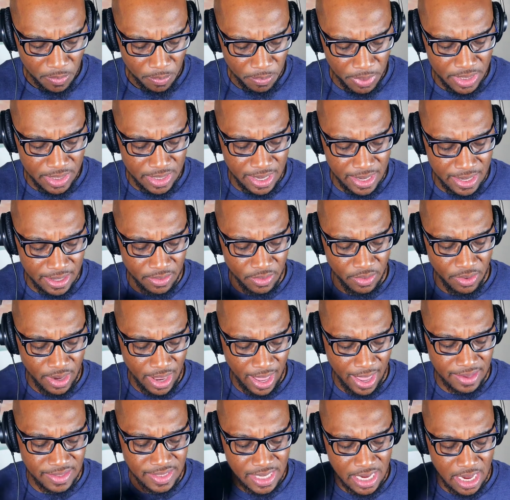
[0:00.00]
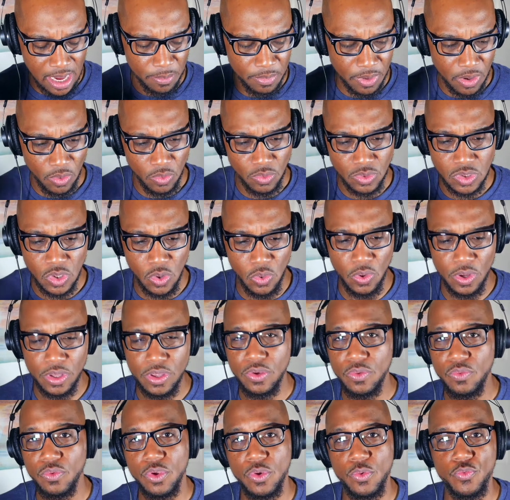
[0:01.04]
but then as time goes
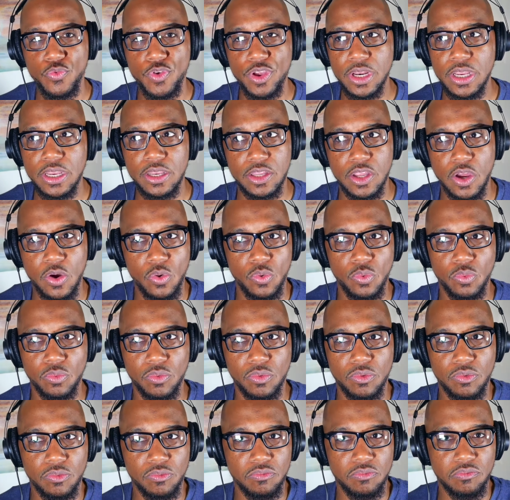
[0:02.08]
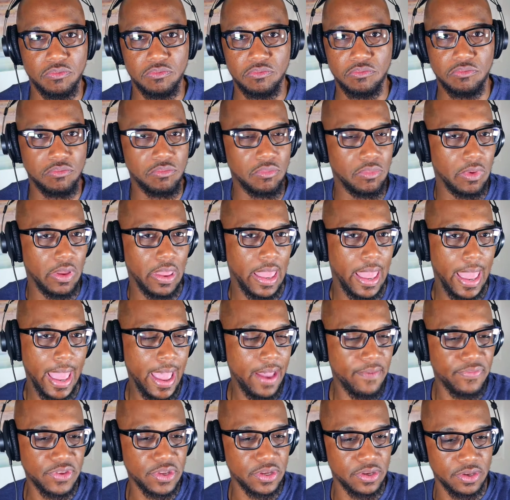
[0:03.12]
on, you, you really don't
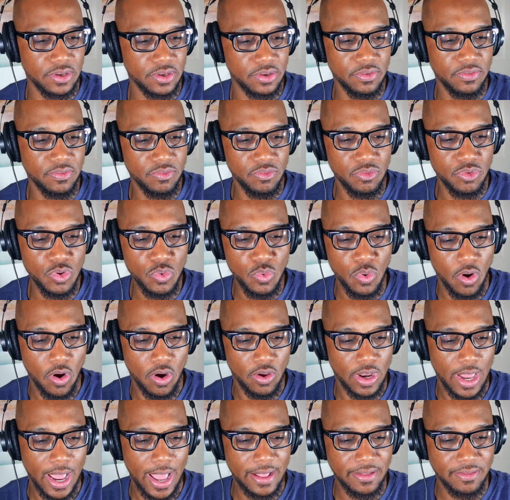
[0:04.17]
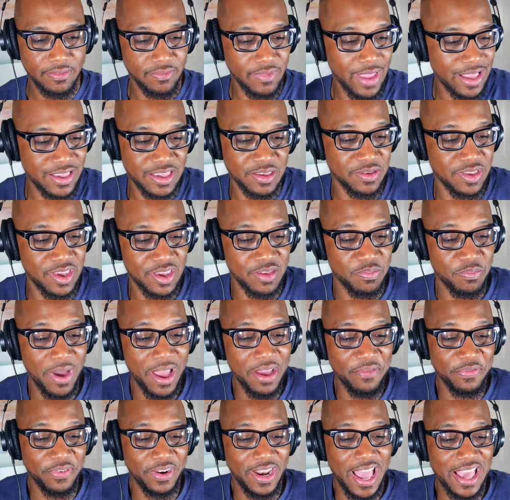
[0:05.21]
have to do all that. That's just
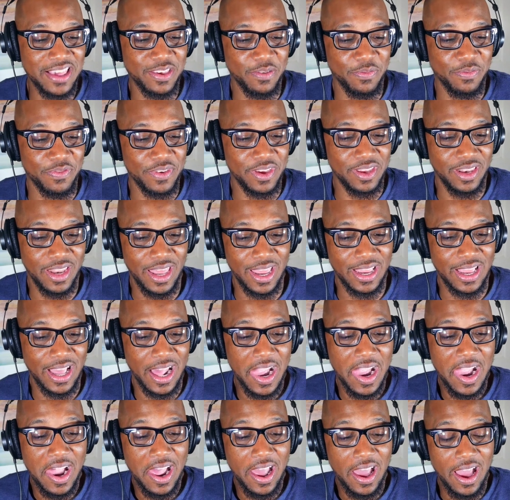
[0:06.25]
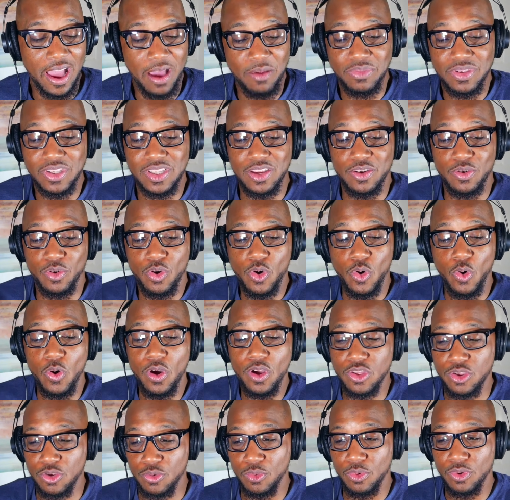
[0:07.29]
my philosophy. Like I'm still
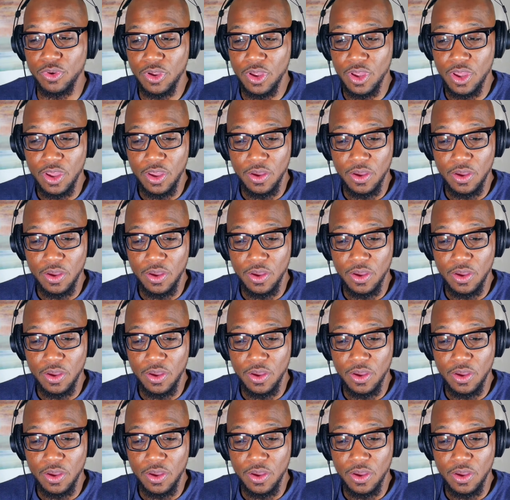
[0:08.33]
cordial